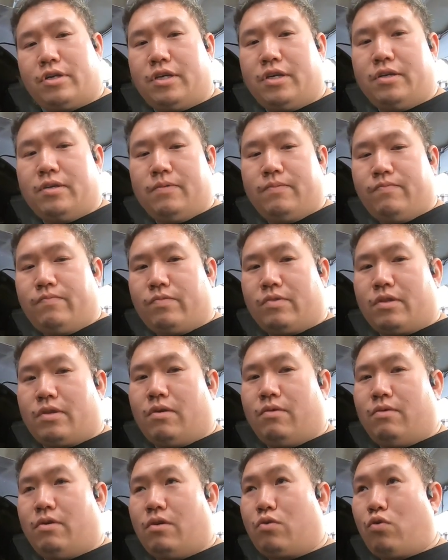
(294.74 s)
running,
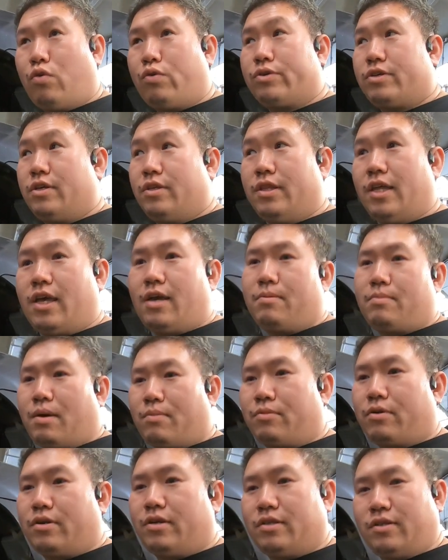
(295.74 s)
according to them,
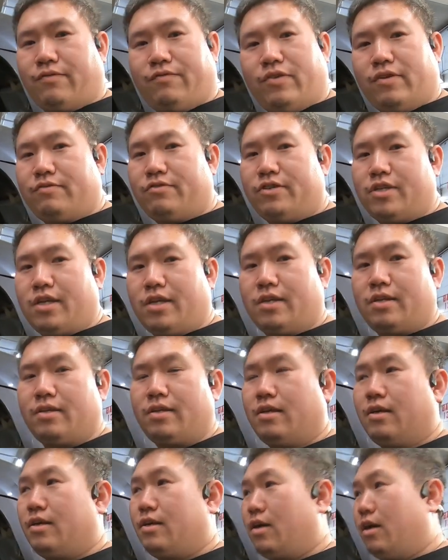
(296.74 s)
I'm running the fifth gen.